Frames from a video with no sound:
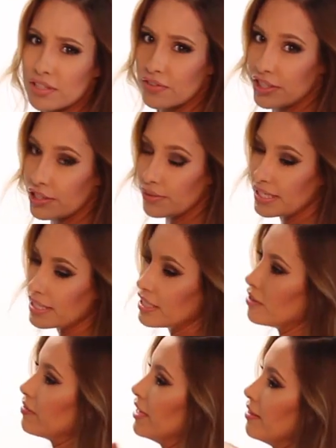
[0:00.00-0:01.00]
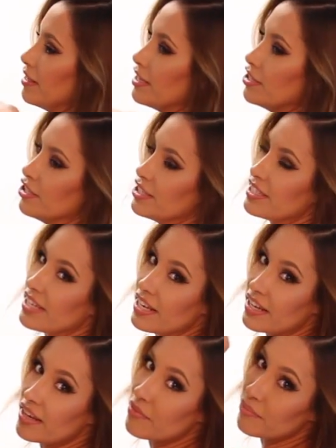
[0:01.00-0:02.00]
if you're doing stuff like this, your
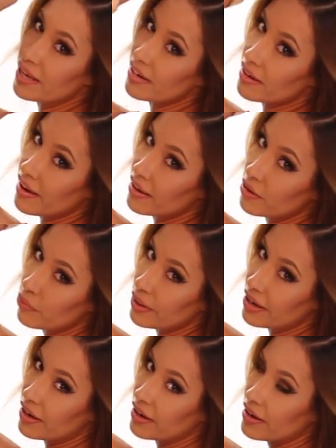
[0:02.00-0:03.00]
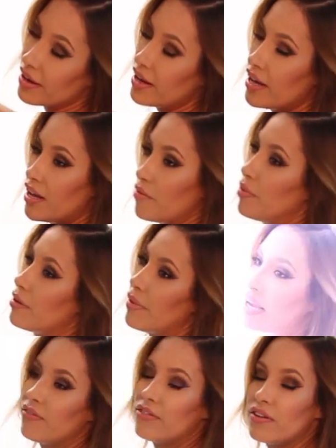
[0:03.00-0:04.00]
skin can bend kind of weird. Be
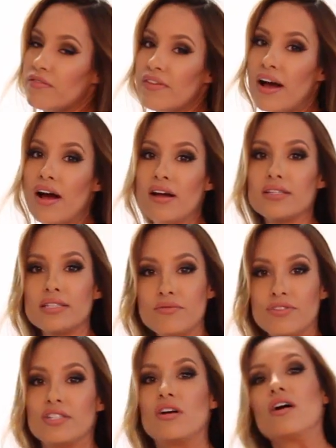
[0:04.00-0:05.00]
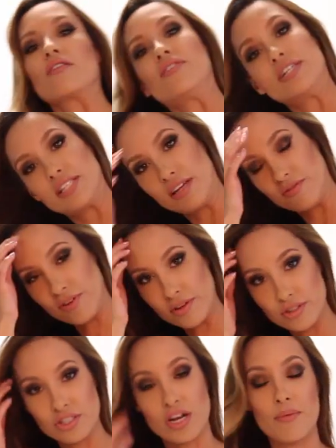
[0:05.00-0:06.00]
mindful of that. Some photographers can
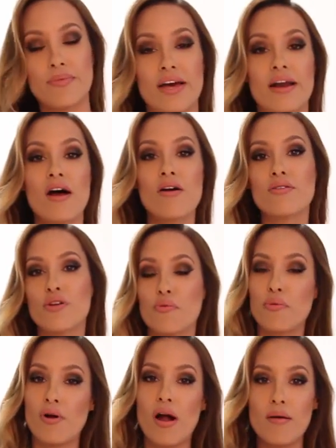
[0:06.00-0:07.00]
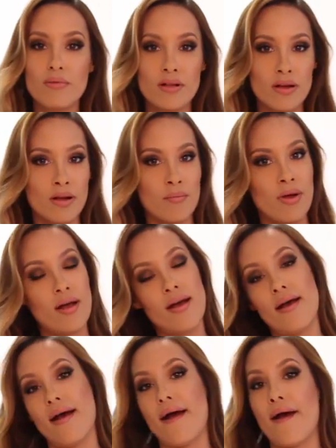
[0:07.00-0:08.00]
Photoshop that out, no problem.
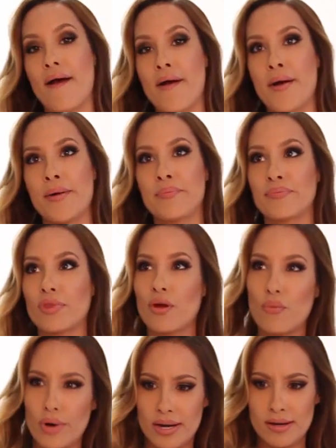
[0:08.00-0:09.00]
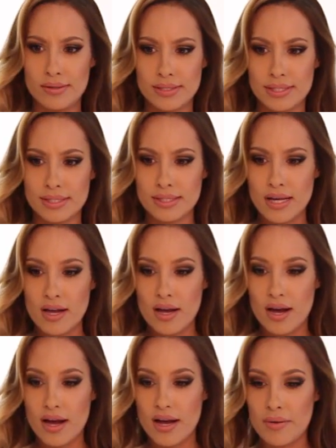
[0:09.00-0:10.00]
What else?
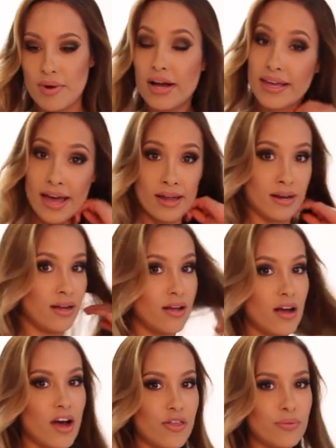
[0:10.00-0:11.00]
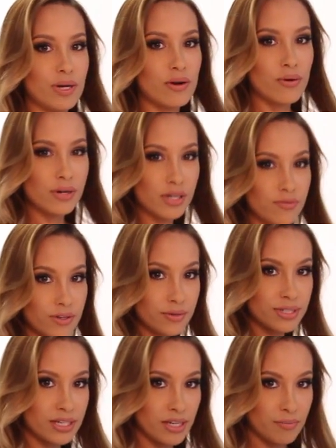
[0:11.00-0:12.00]
Again, a 3/4 view
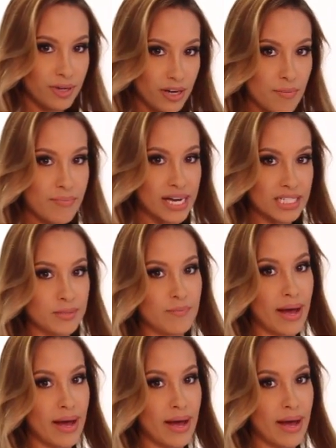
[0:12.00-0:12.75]
is going to be your best